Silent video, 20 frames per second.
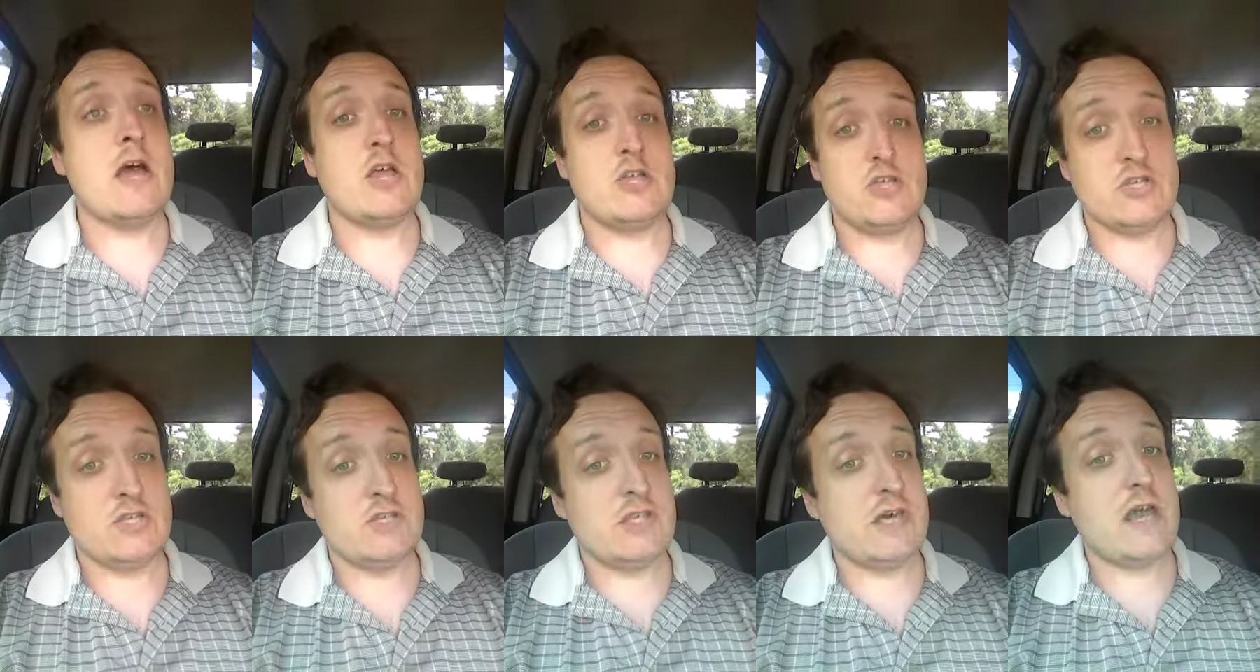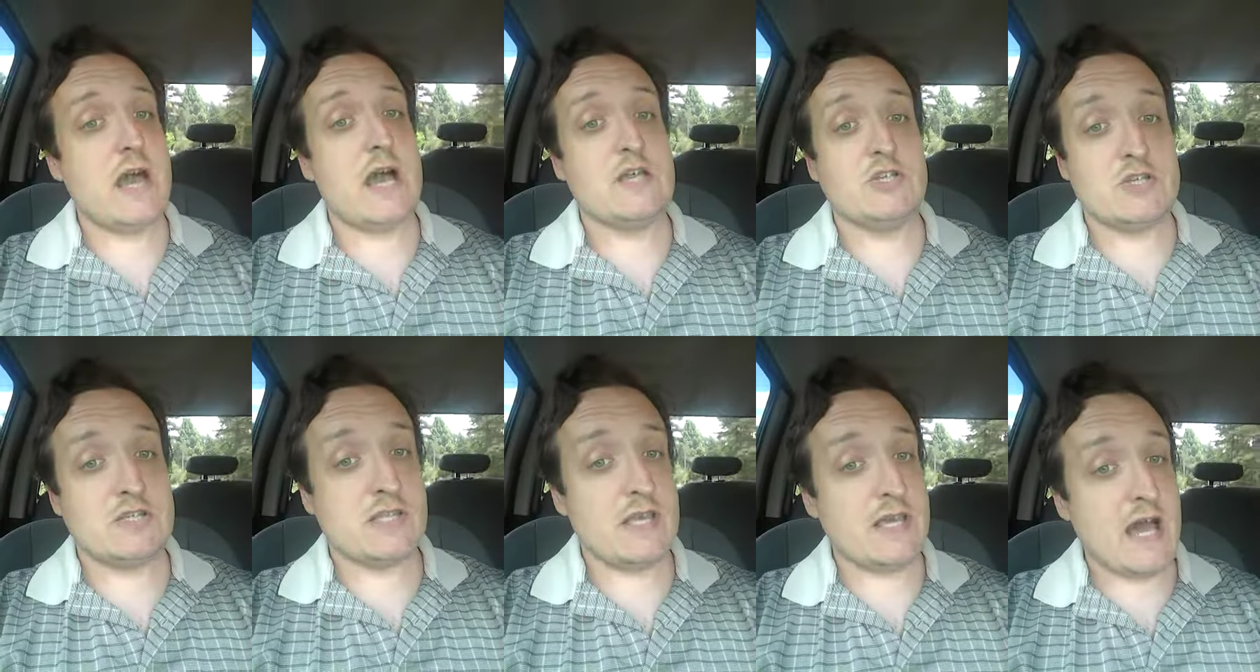Just like
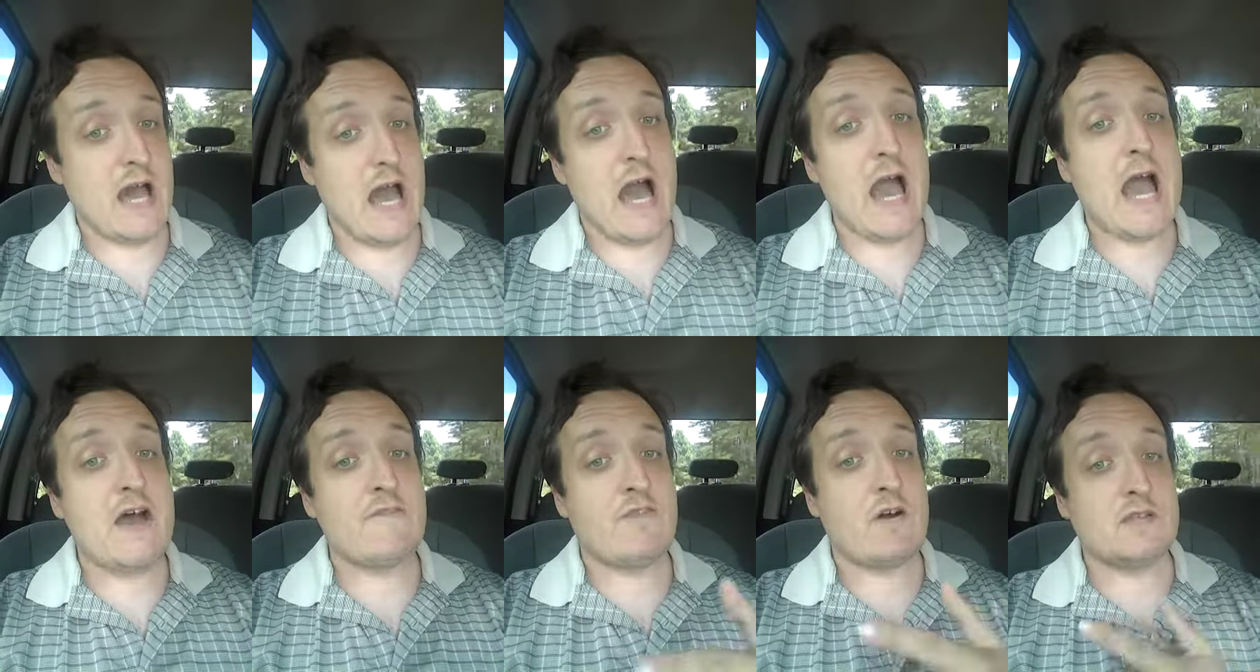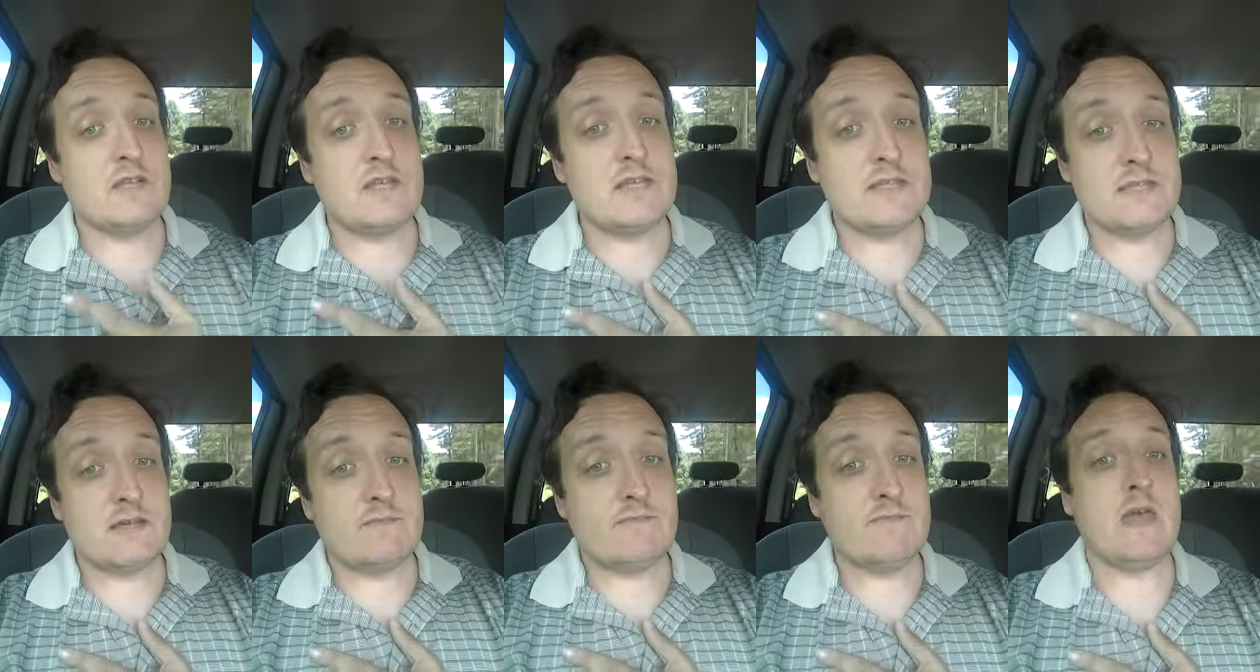just like I have
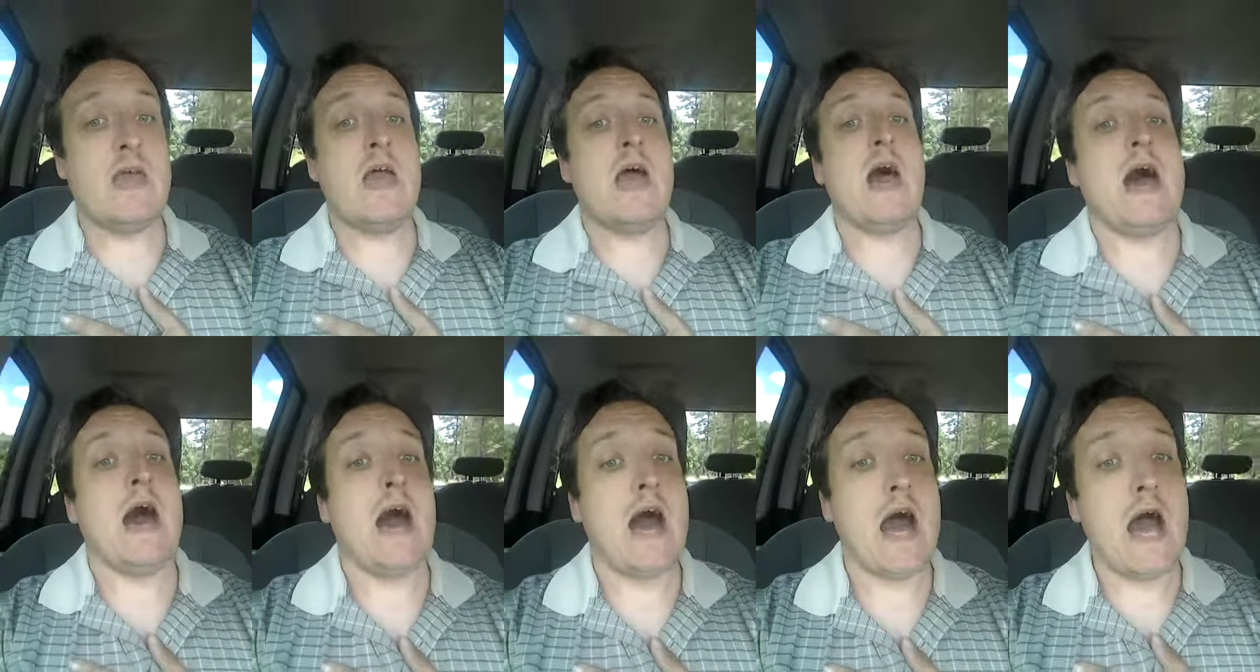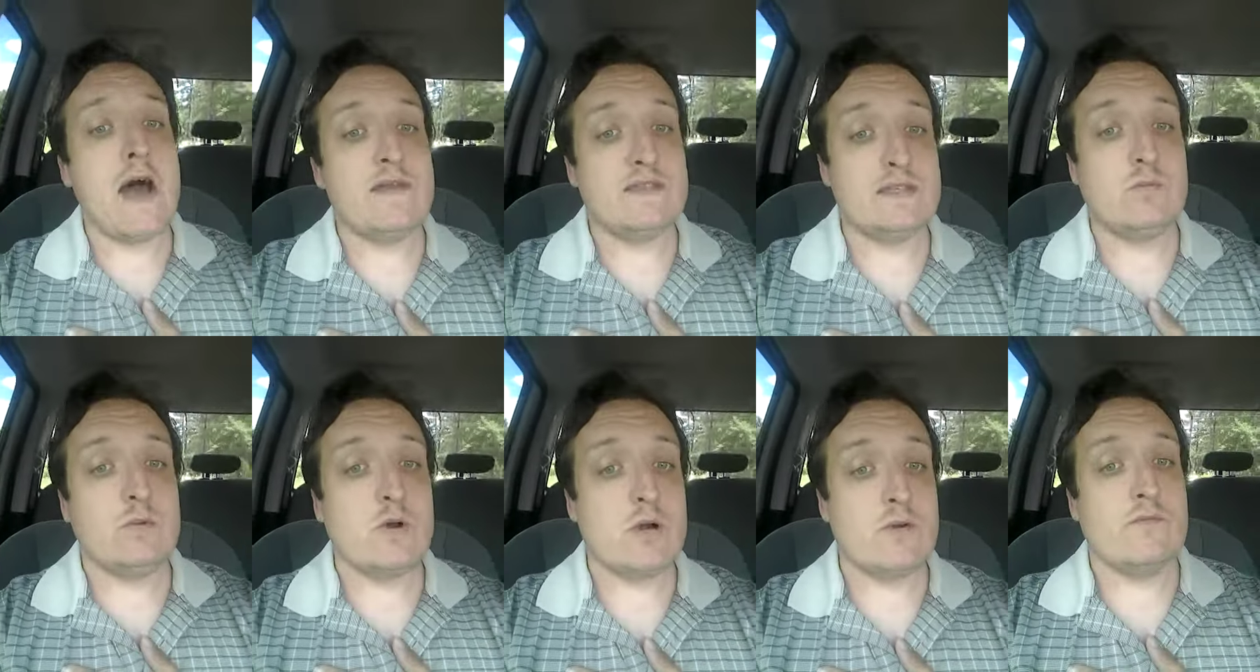autism, I had
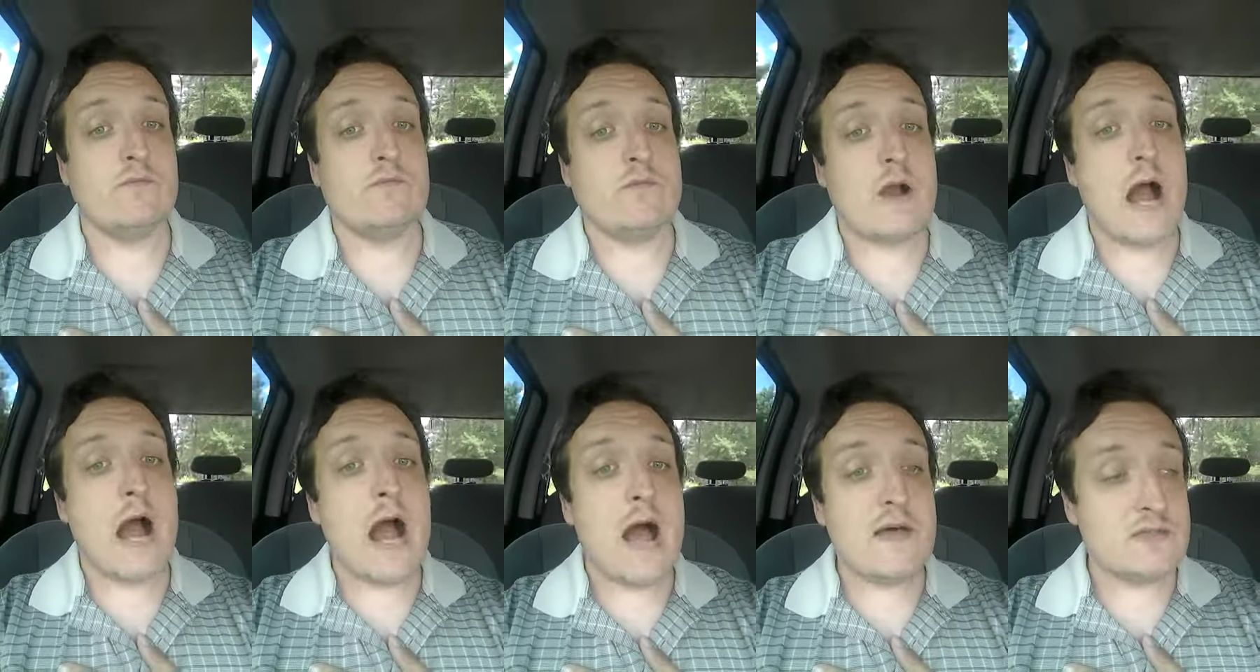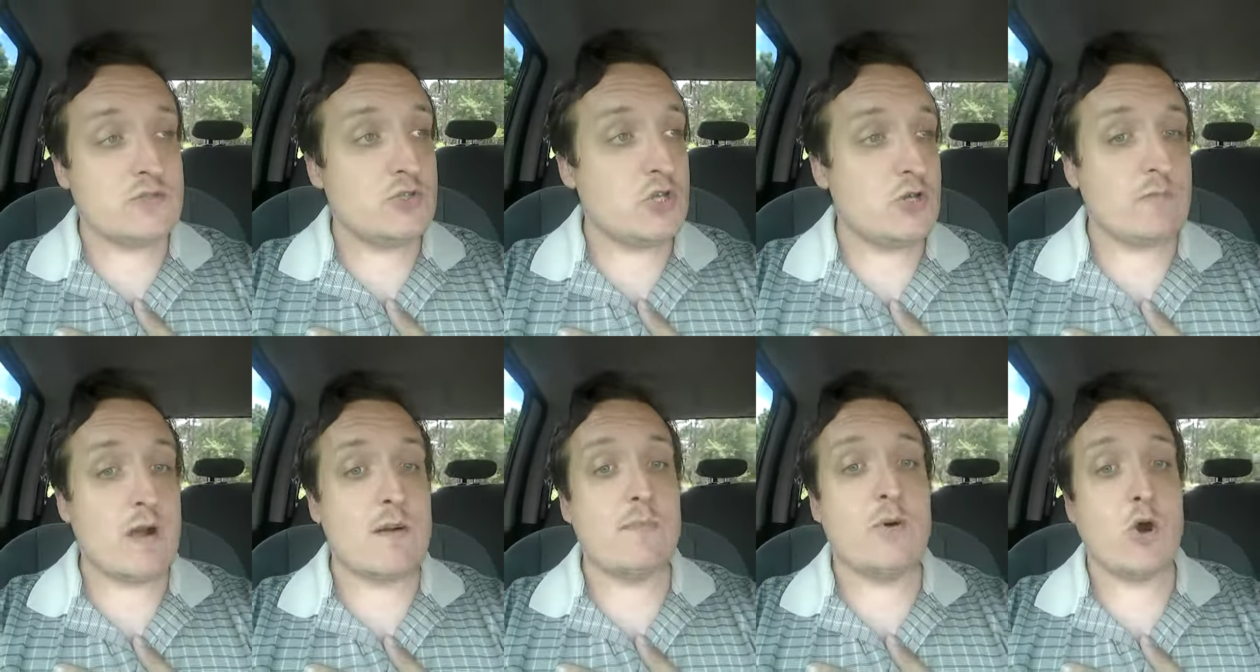to work. I had to do
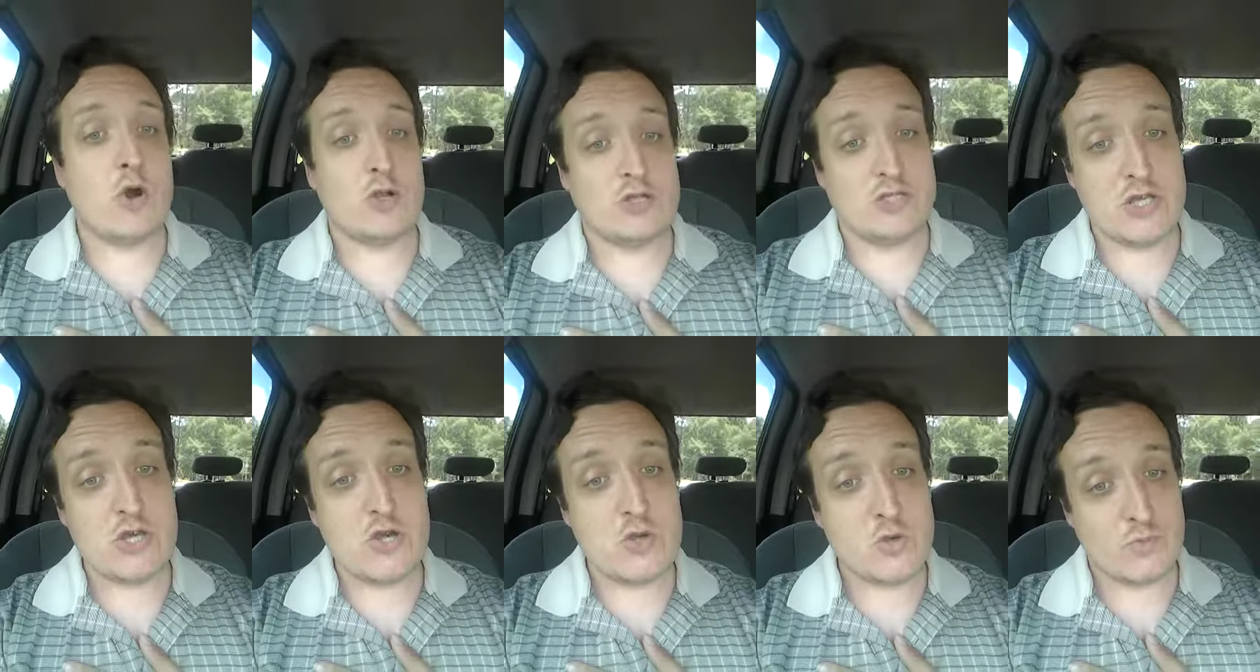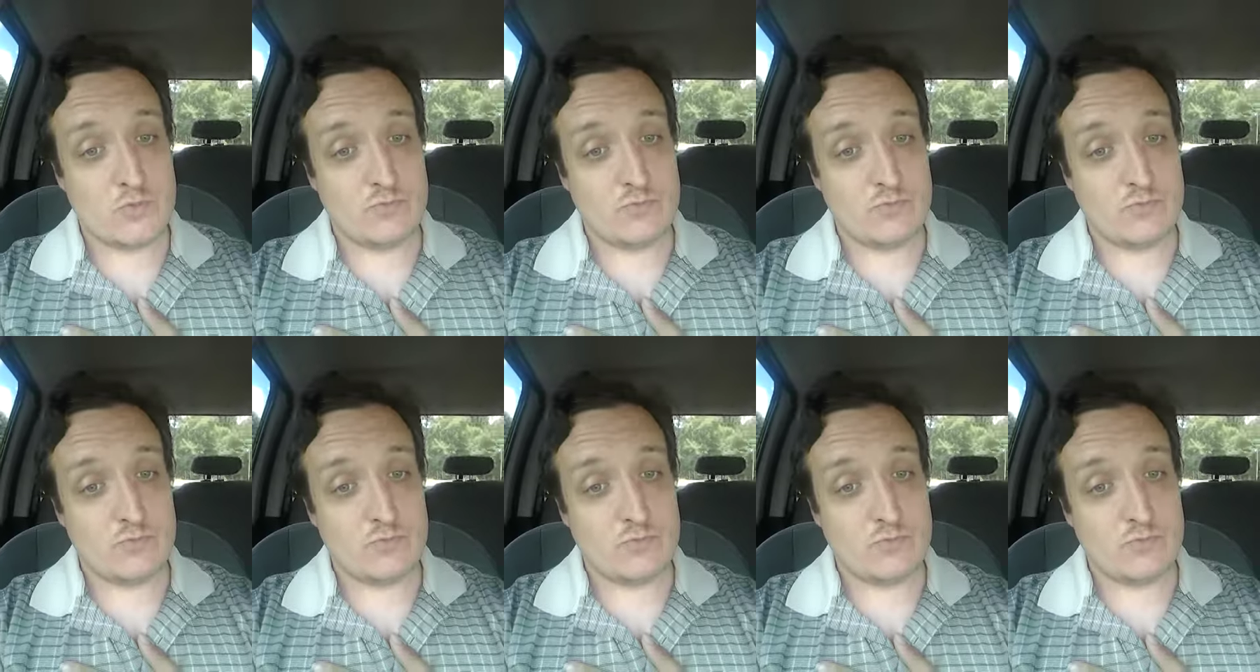my part too.